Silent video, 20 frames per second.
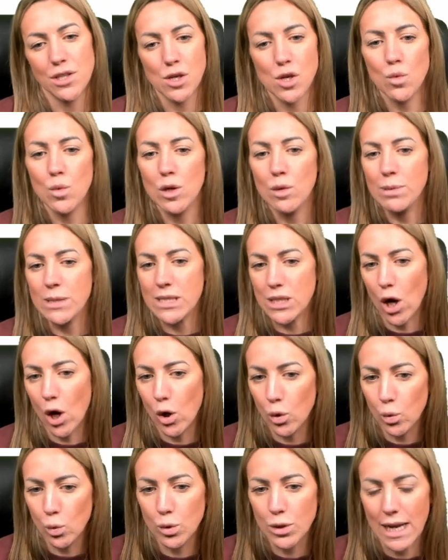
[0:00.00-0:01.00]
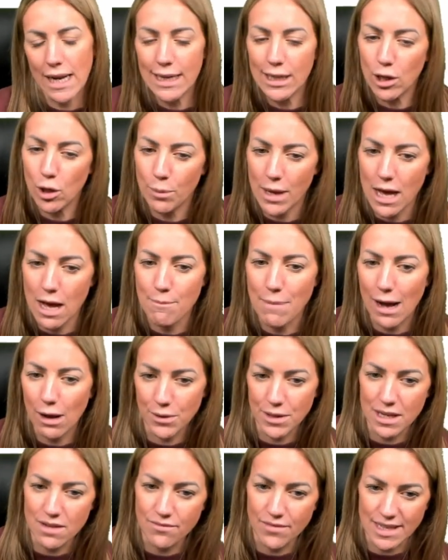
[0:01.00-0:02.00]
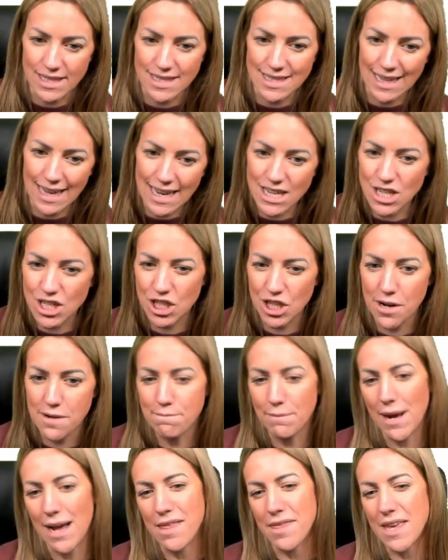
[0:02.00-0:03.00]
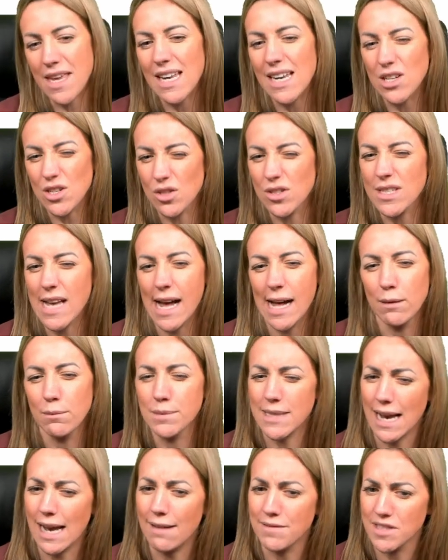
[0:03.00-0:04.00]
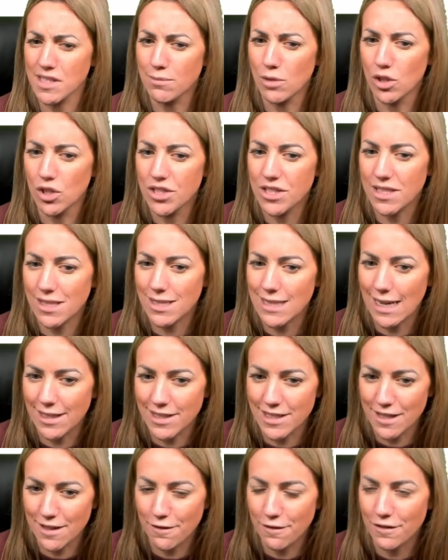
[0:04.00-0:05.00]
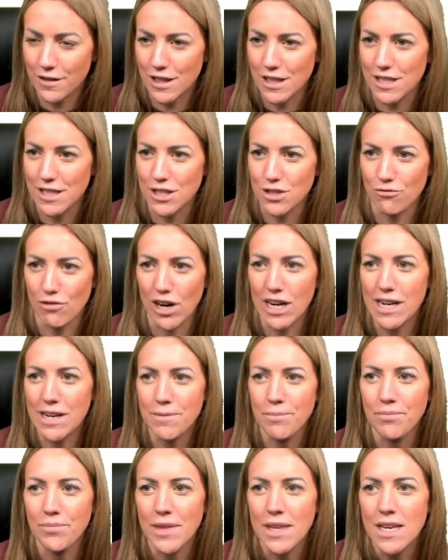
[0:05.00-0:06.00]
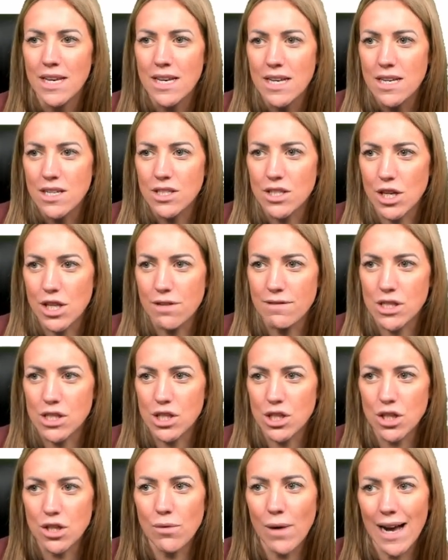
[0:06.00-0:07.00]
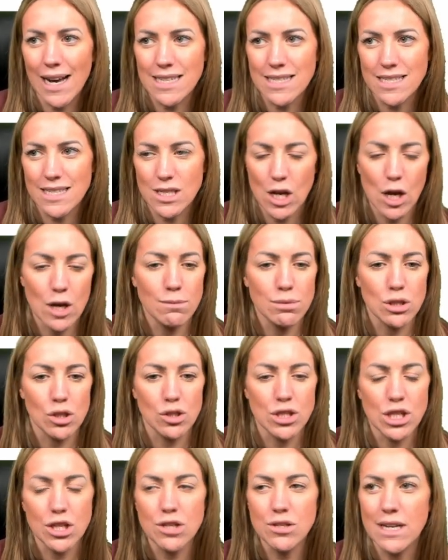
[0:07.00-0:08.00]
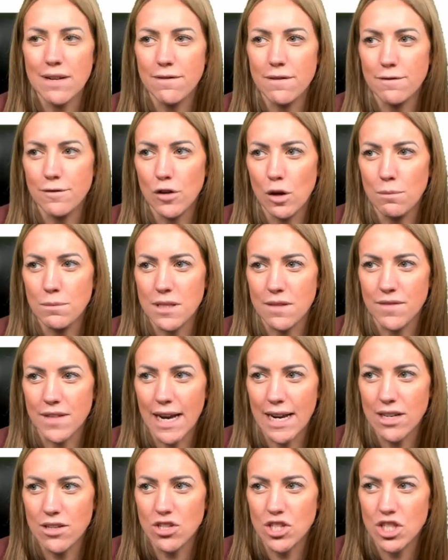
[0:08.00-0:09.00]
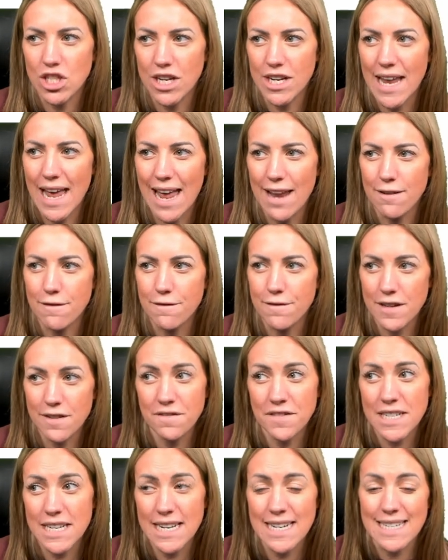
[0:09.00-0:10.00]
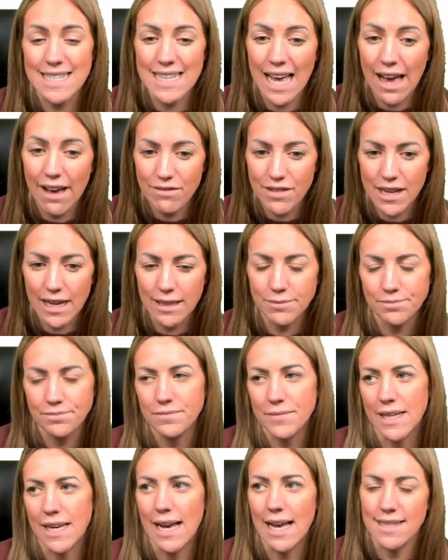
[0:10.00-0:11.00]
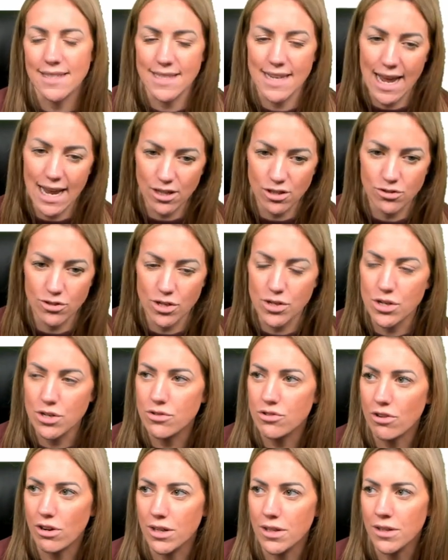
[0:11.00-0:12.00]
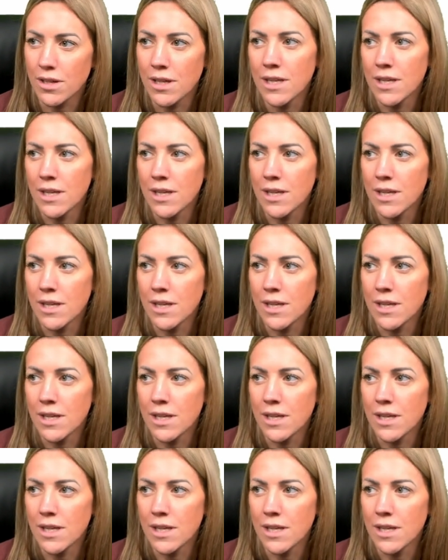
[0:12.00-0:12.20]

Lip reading: you will be told a little bit about the investigation, but I think it does help to have some understanding first, right? So there are two isotopes or two different forms of nitrogen. N15 is heavier, it has an extra neutron,